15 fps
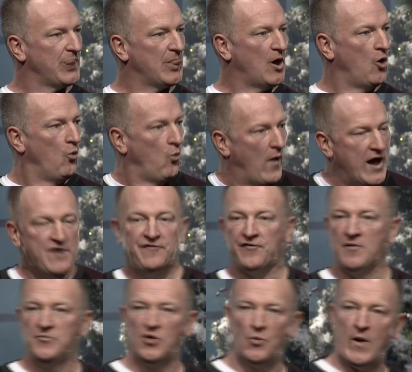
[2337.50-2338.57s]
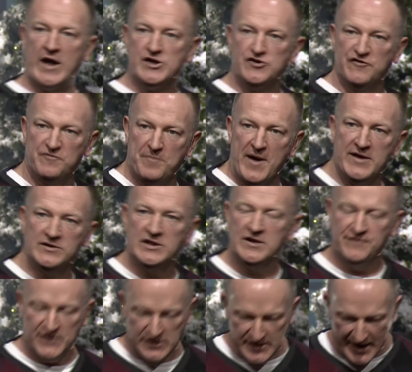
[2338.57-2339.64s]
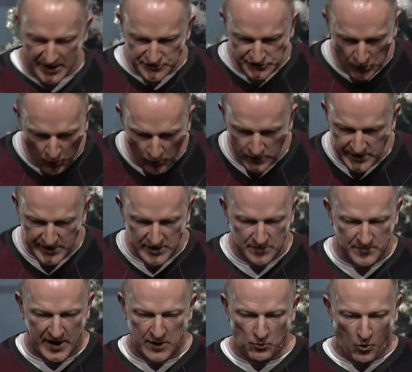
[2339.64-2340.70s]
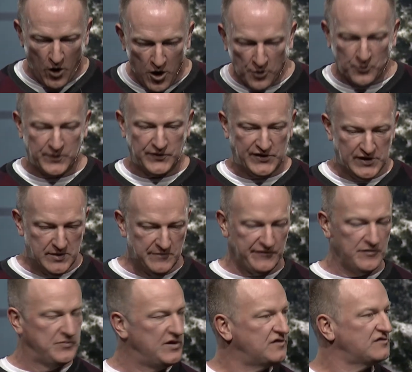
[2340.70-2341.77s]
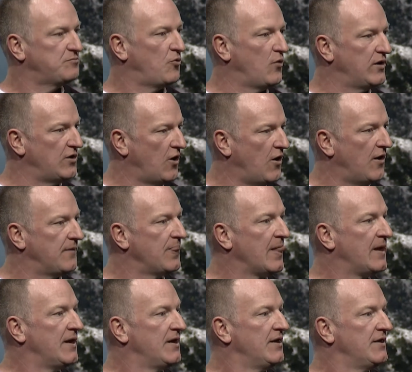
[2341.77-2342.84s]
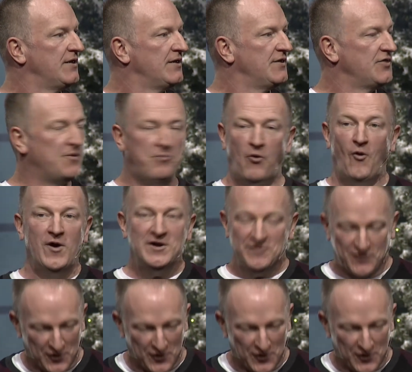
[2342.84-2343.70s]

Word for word: away from the way you've been living and toward Him and walk with Him from this point on. The point of